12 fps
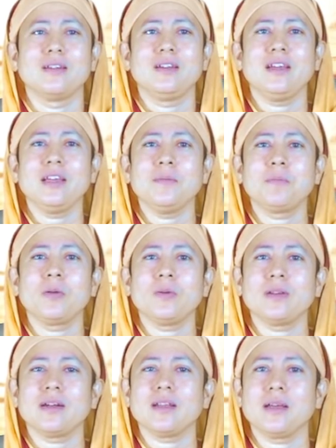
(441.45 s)

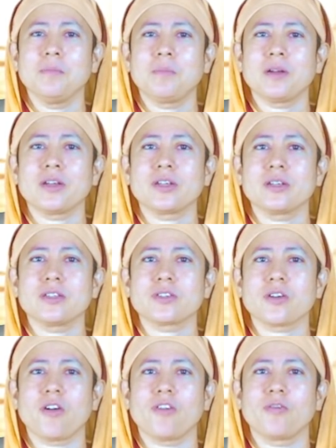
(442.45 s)
deep-rooted
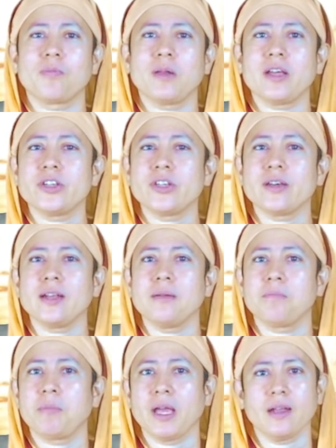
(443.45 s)
impressions of pleasure
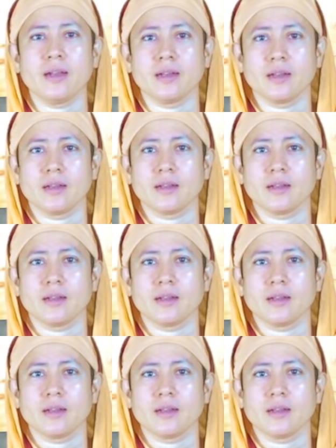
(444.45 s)
and pain.